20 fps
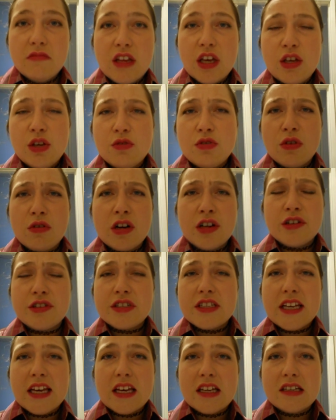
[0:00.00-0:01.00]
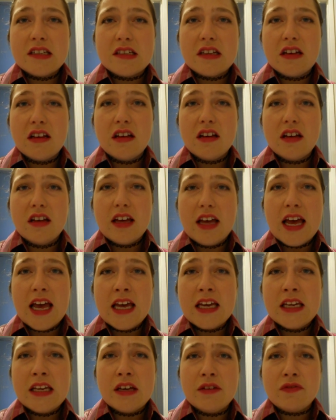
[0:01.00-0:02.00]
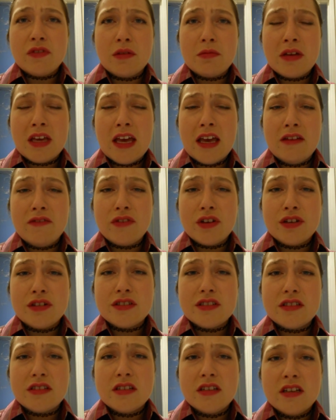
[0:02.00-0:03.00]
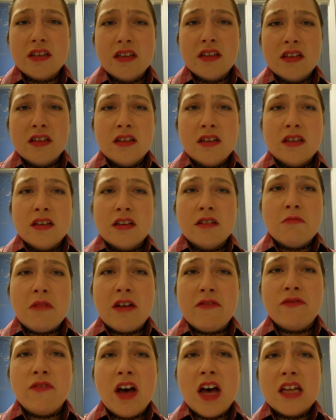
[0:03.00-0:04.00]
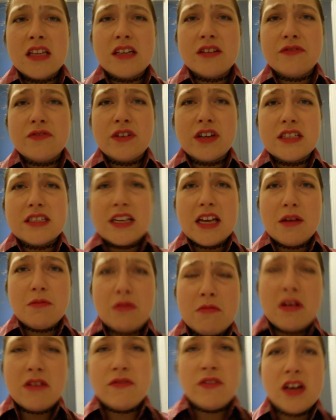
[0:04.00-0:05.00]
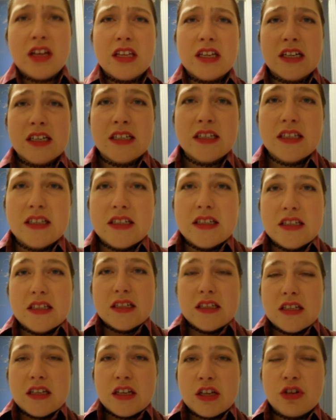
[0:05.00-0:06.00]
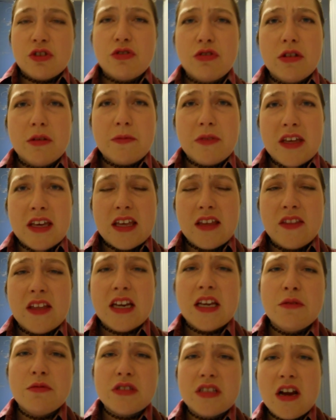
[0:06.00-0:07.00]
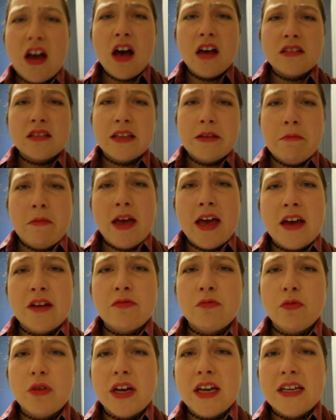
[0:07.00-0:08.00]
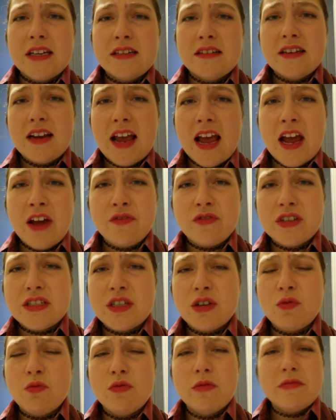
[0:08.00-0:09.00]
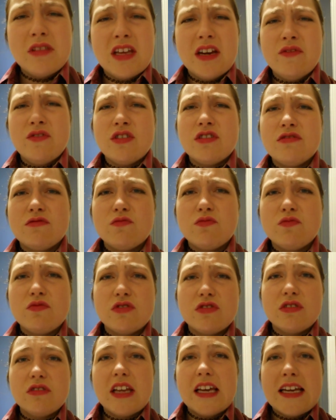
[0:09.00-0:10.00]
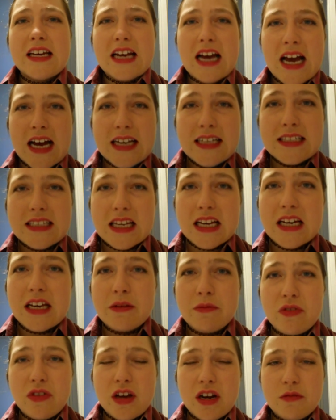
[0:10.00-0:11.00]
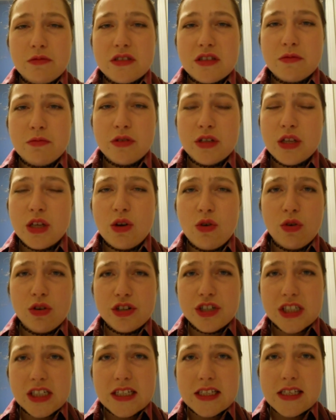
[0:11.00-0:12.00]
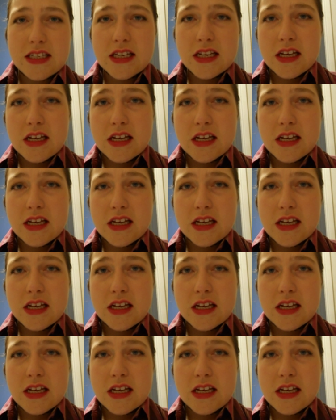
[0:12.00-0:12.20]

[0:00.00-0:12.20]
You don't understand any of their behaviors. My father, for example, grew up thinking that he was an ugly man when every single woman that ever laid eyes on him thought he was completely gorgeous.